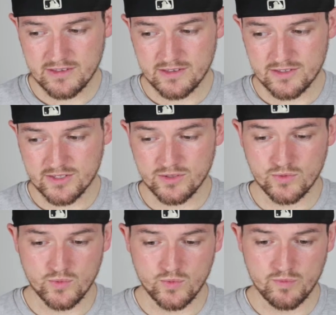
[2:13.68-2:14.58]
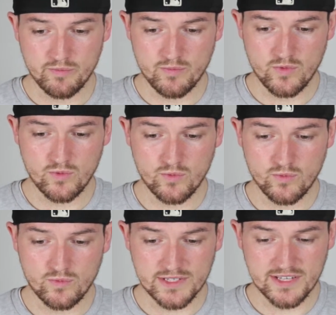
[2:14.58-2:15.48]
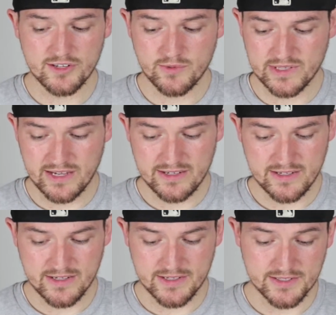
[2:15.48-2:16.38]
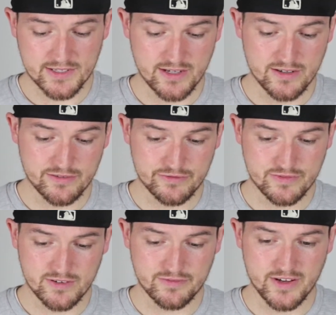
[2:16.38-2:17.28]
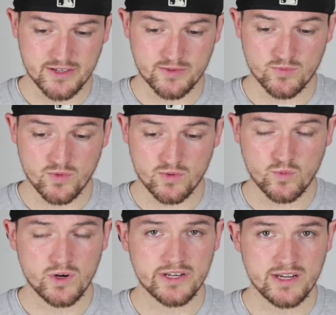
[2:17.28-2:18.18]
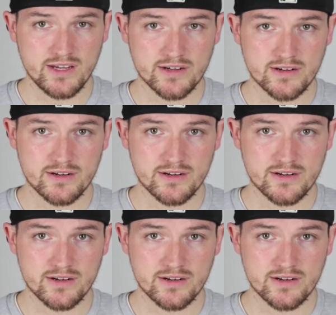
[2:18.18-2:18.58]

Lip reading: so essentially what the idea is of volume 1 here